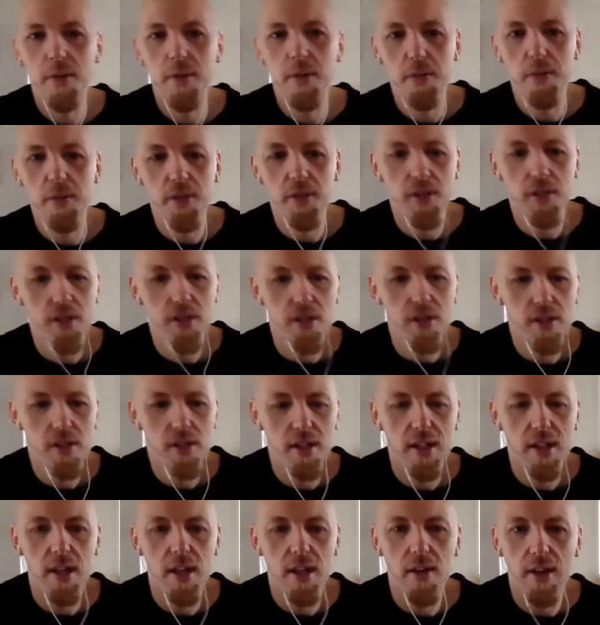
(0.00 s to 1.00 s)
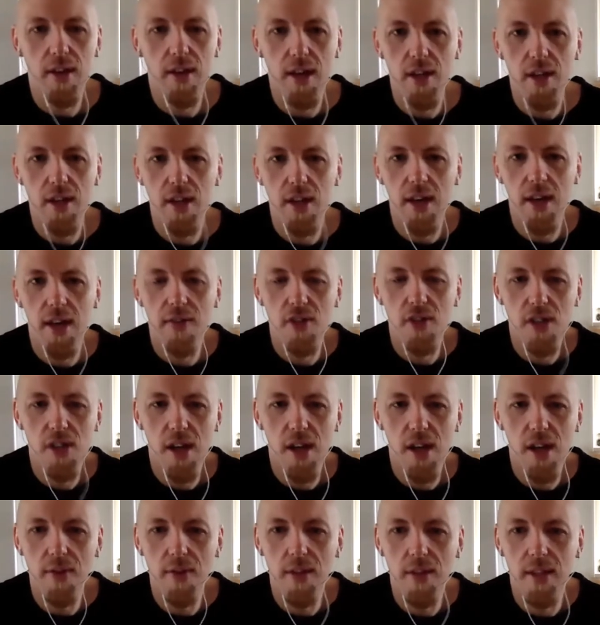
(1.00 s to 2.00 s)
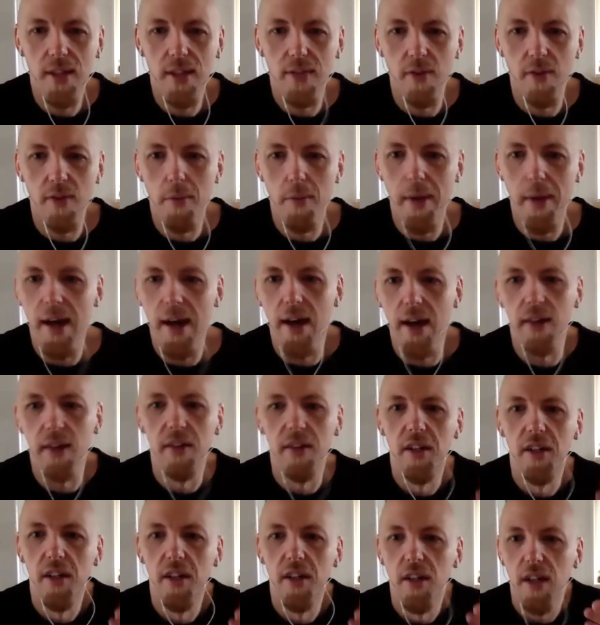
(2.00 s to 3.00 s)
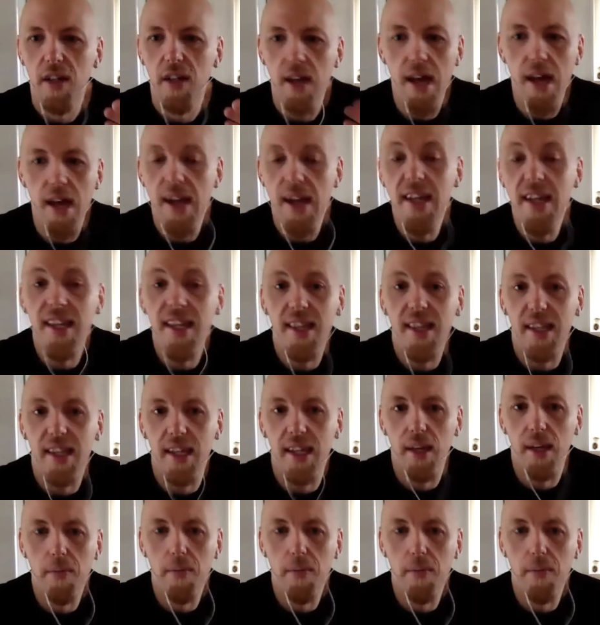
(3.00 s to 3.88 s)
musicians in there and actually have a chat with them about anything.